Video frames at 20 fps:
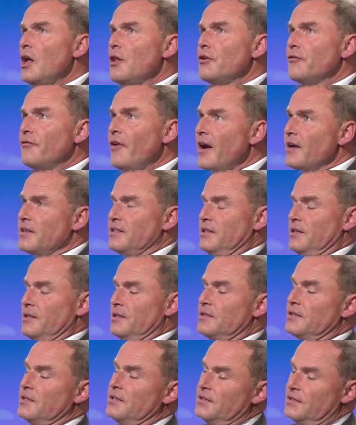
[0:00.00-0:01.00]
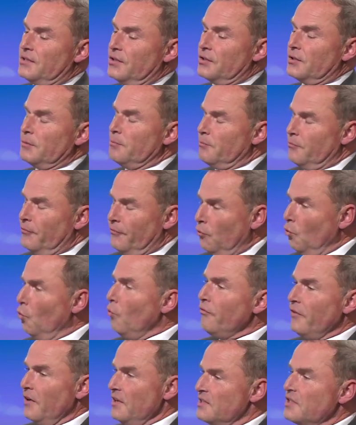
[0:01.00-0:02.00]
The fact is that the full
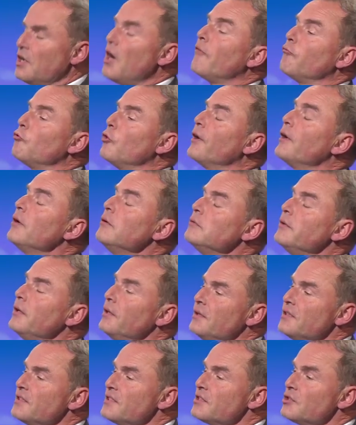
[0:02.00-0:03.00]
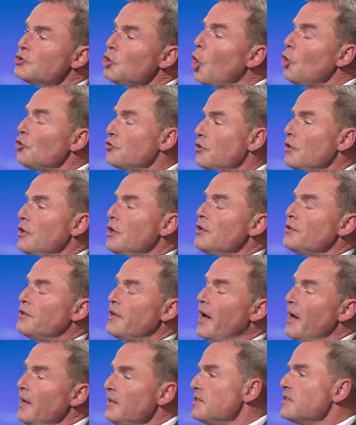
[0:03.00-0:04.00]
face covering... This is not the
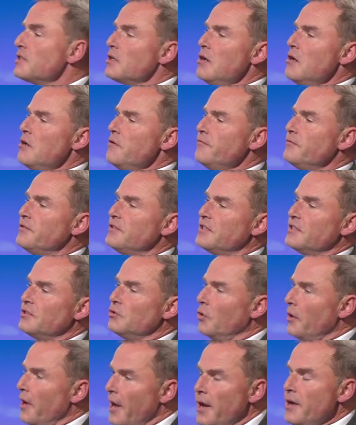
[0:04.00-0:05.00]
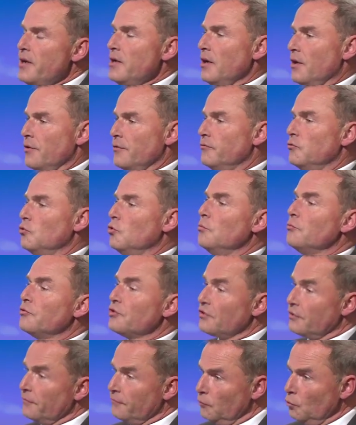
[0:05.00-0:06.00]
headscarf. This is not any other form.
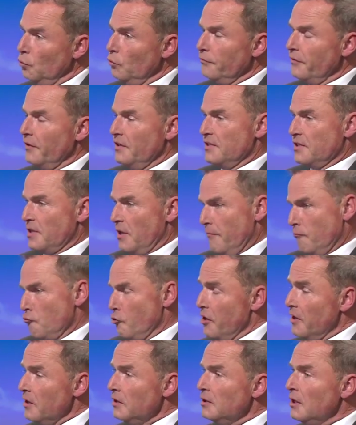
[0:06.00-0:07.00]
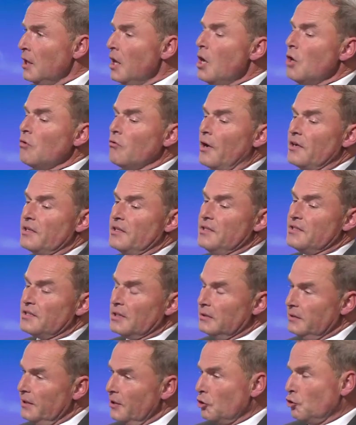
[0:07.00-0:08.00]
Just the full face covering, right, is a
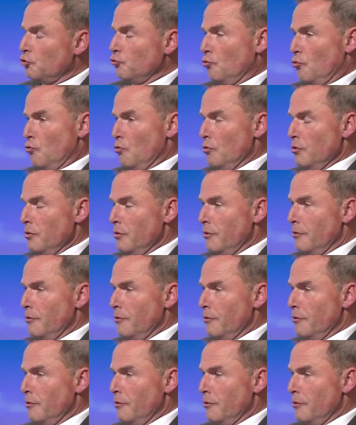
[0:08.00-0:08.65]
literal